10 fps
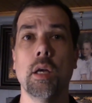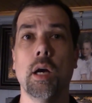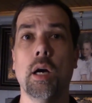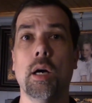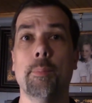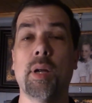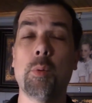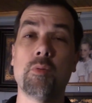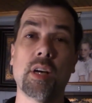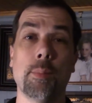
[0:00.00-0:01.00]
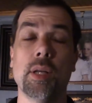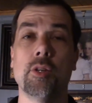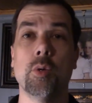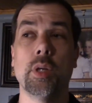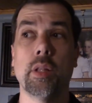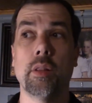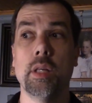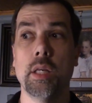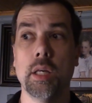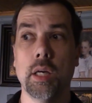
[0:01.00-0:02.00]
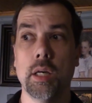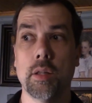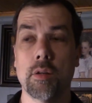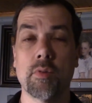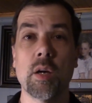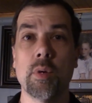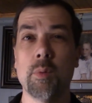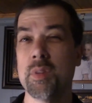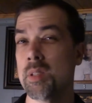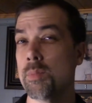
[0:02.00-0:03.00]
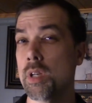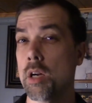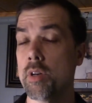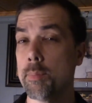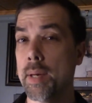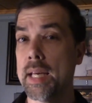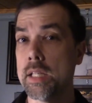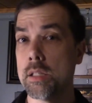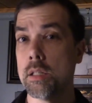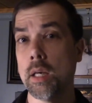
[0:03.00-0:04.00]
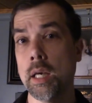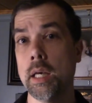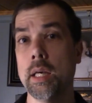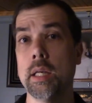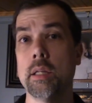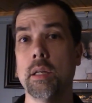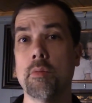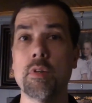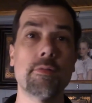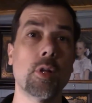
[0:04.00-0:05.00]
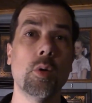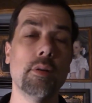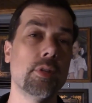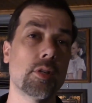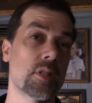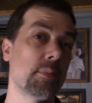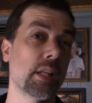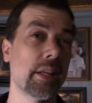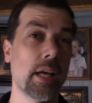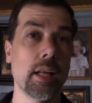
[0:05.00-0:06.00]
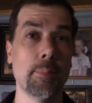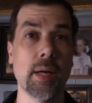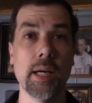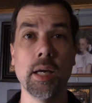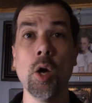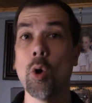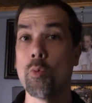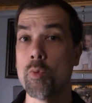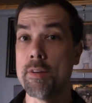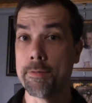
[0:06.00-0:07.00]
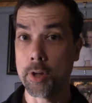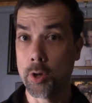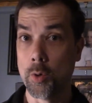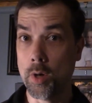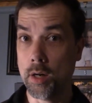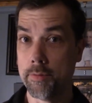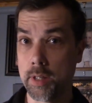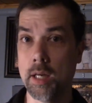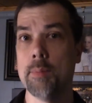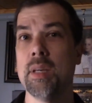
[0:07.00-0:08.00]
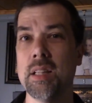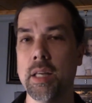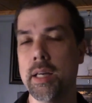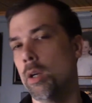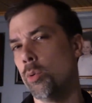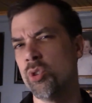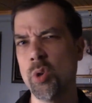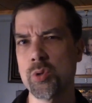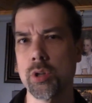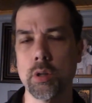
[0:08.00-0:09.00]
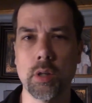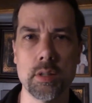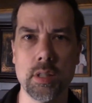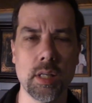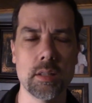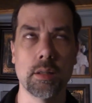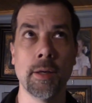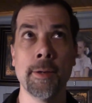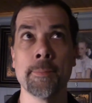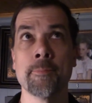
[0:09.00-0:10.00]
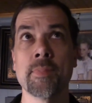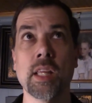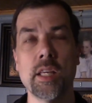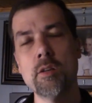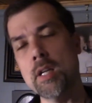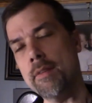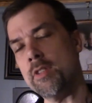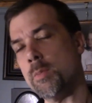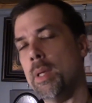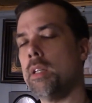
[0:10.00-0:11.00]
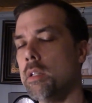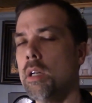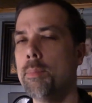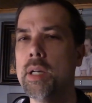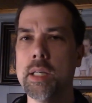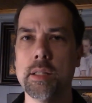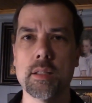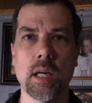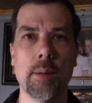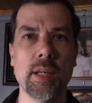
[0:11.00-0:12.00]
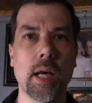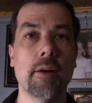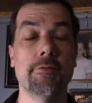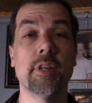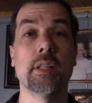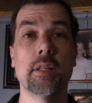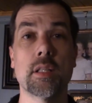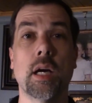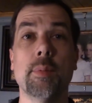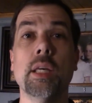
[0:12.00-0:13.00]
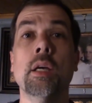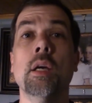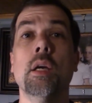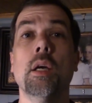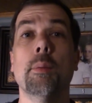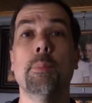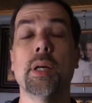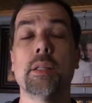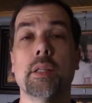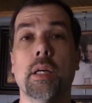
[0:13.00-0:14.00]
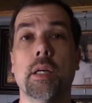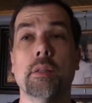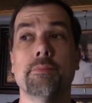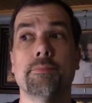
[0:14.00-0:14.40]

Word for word: um, but I would recommend doing it the, uh, the right way with some soldering paste and a reflow oven or something like that. And by reflow oven, I mean like an old toaster, because it doesn't, you don't have to spend a ton of money in this hobby to have fun in this hobby. But uh,